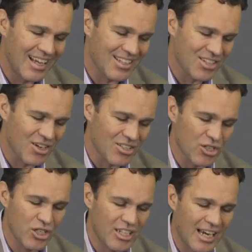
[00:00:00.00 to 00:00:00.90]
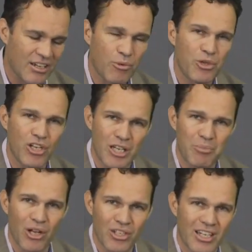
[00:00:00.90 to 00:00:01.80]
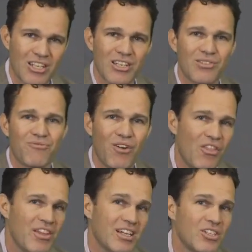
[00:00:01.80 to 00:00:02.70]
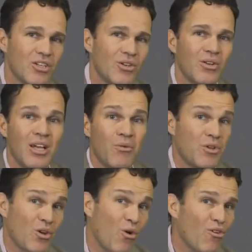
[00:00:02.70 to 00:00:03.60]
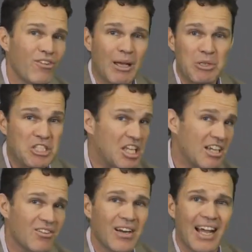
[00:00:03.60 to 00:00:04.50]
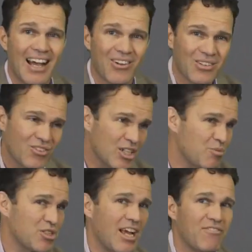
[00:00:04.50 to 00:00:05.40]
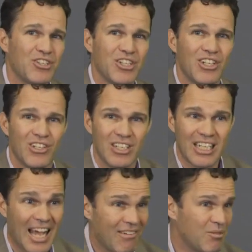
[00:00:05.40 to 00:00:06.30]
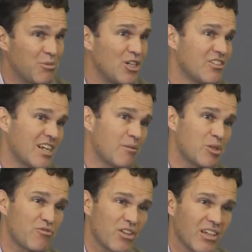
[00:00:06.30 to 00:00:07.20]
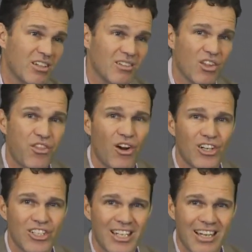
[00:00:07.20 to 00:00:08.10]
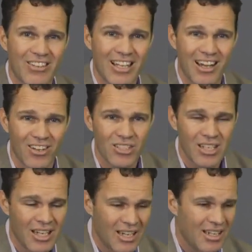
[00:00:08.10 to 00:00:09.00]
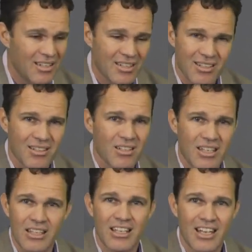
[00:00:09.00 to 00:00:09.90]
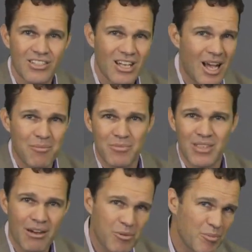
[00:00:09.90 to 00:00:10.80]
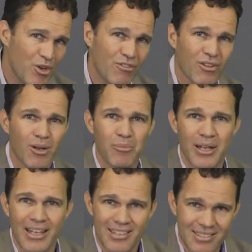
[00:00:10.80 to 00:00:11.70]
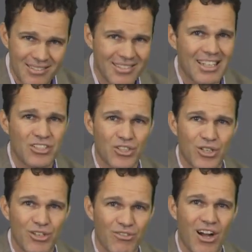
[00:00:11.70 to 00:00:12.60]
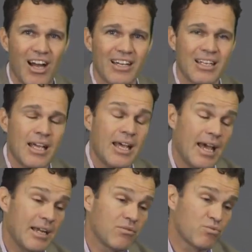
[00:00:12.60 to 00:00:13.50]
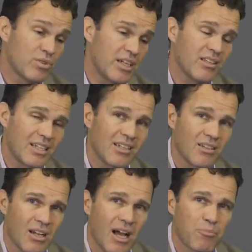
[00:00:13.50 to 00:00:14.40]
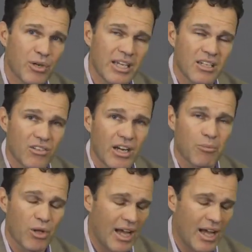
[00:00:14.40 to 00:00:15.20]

And so it's a good kind of community builder, and it's a fun thing to do with the whole family sitting around Christmas afternoon, and you haven't moved, and everybody's feeling lethargic and everything else. Get the kids up, everybody move a little bit, get your groove on, and really bring in incredible